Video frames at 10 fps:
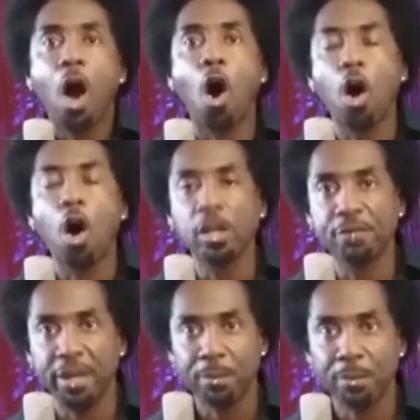All of
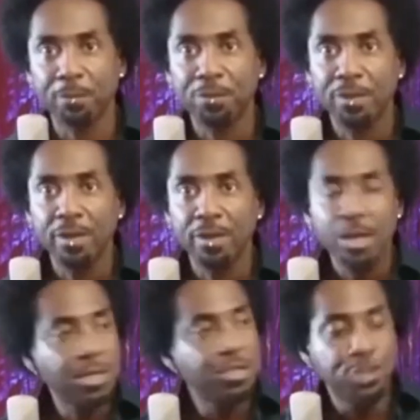them.
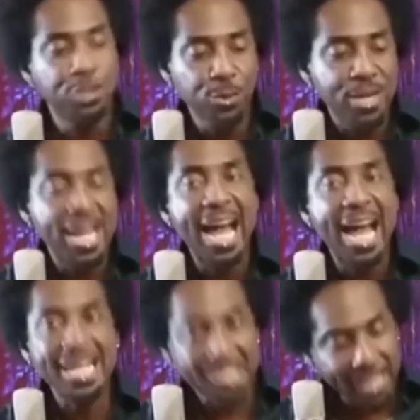Do
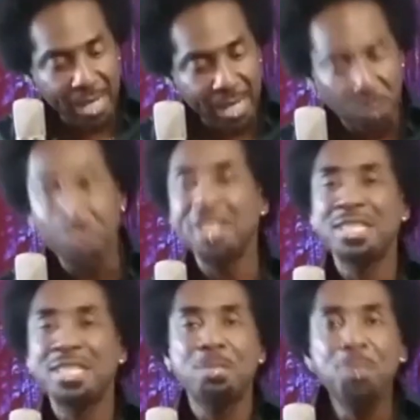not take what
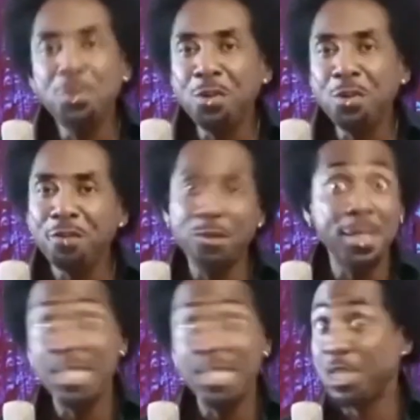is
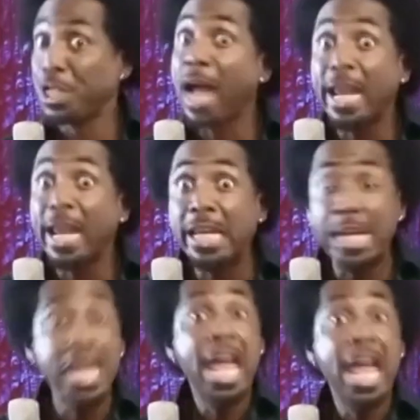beautiful and
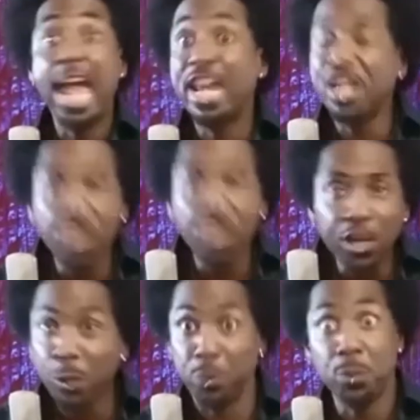shiny and
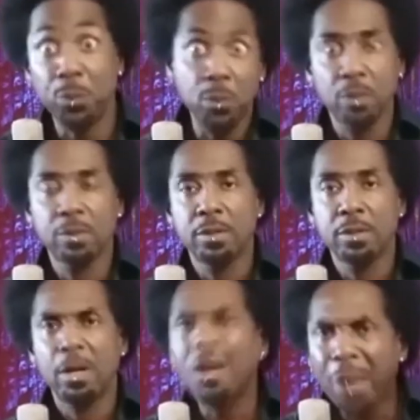new,
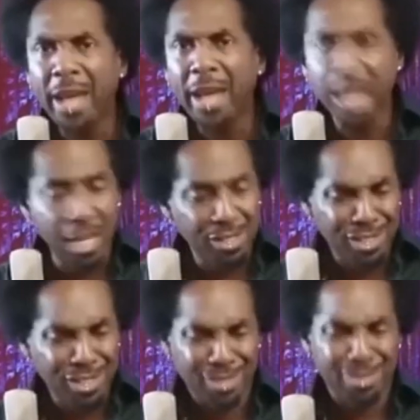all right, and
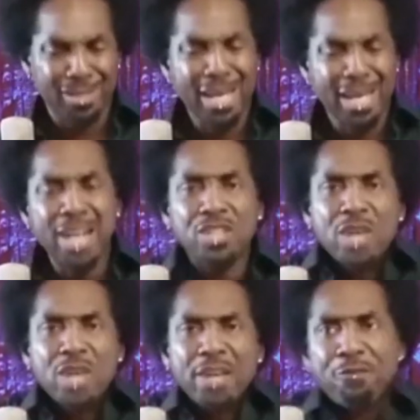just kind of
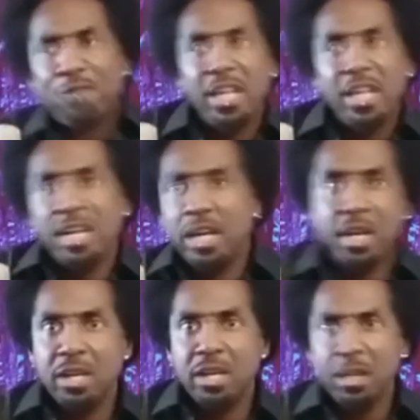try to fit it in